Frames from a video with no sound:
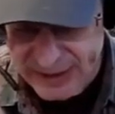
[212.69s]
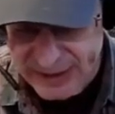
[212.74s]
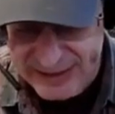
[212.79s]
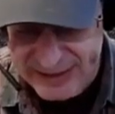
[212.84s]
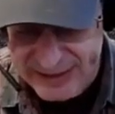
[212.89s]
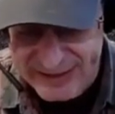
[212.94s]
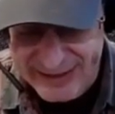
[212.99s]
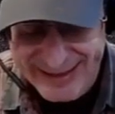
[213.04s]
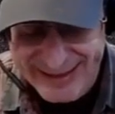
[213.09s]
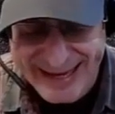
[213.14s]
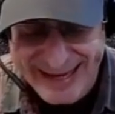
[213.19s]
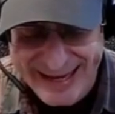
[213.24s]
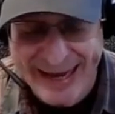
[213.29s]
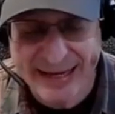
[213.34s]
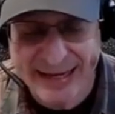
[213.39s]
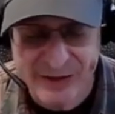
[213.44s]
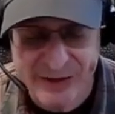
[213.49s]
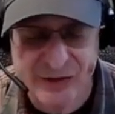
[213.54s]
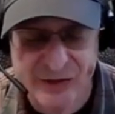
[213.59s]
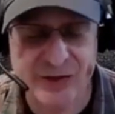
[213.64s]
He said,
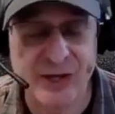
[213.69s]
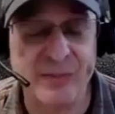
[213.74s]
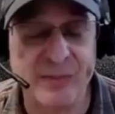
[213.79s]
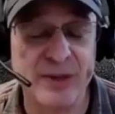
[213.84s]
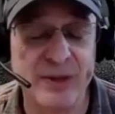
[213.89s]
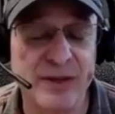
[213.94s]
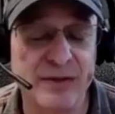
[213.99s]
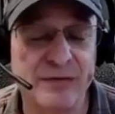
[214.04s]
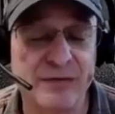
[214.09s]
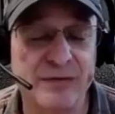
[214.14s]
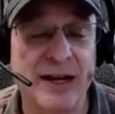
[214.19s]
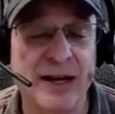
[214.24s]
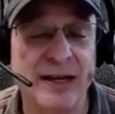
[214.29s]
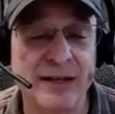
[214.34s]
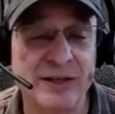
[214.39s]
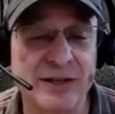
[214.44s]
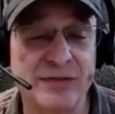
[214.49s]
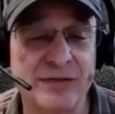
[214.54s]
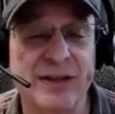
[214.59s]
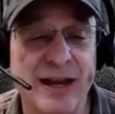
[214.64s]
that is some of the
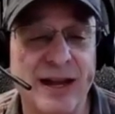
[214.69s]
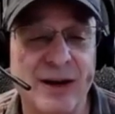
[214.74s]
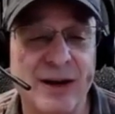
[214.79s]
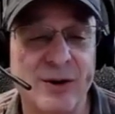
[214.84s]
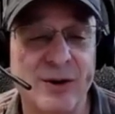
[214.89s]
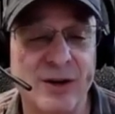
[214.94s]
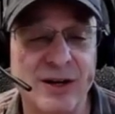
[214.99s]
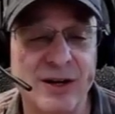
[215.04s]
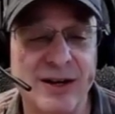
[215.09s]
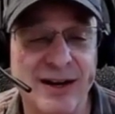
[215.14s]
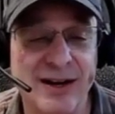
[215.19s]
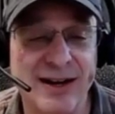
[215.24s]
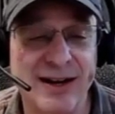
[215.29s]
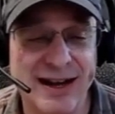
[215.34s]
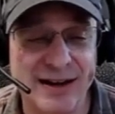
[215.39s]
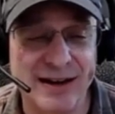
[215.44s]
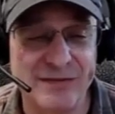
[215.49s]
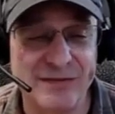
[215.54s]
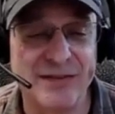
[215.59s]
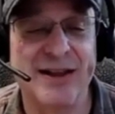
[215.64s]
finest flour
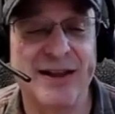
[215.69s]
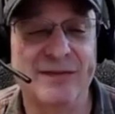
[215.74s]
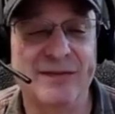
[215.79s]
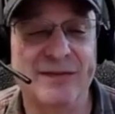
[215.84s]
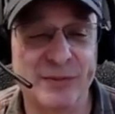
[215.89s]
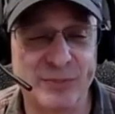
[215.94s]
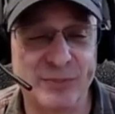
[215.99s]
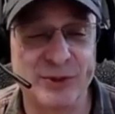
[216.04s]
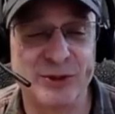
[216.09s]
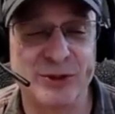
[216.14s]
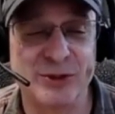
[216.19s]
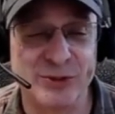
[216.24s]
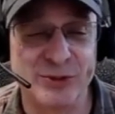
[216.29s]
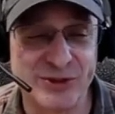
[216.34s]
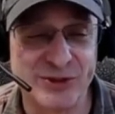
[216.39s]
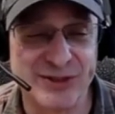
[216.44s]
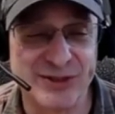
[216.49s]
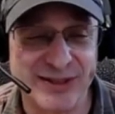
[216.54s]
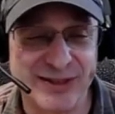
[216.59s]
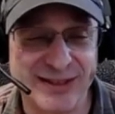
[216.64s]
I've ever
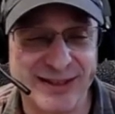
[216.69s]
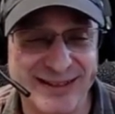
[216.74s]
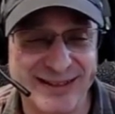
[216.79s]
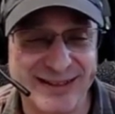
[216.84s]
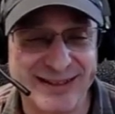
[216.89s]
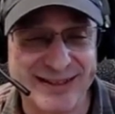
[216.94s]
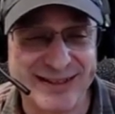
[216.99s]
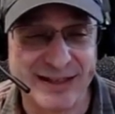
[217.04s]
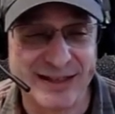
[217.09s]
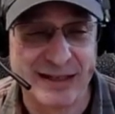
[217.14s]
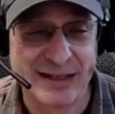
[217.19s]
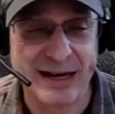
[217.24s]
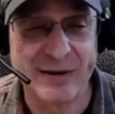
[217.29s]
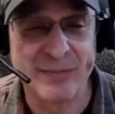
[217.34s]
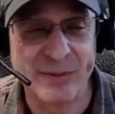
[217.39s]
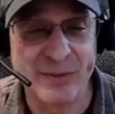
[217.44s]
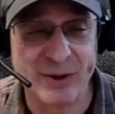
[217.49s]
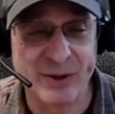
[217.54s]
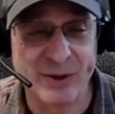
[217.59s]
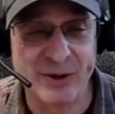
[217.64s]
produced. He said, can I
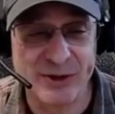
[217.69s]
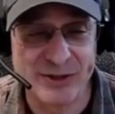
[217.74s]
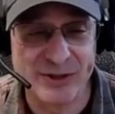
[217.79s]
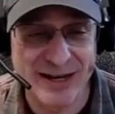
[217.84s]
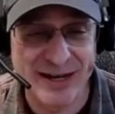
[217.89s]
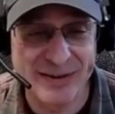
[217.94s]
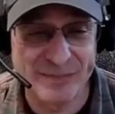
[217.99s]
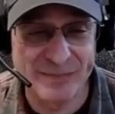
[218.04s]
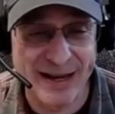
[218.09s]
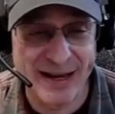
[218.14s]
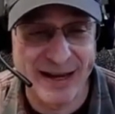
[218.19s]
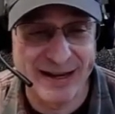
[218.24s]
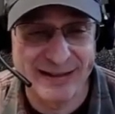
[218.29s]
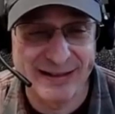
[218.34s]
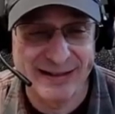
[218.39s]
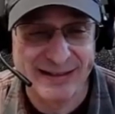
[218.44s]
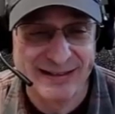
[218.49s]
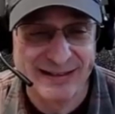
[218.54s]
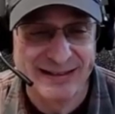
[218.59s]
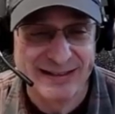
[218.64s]
have my prototype
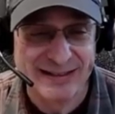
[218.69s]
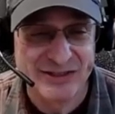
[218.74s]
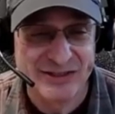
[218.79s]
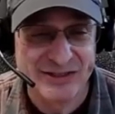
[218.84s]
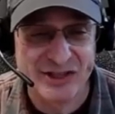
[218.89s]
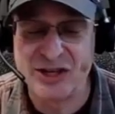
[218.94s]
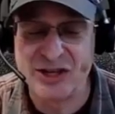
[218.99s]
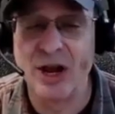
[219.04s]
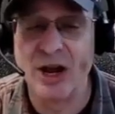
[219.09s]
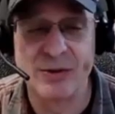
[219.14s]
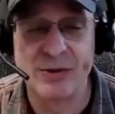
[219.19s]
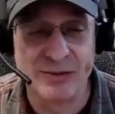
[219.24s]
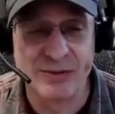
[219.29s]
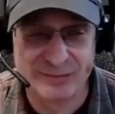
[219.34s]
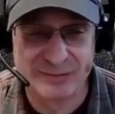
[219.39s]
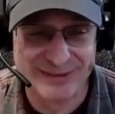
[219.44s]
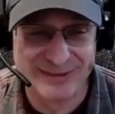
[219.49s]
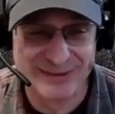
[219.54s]
back? I said, no.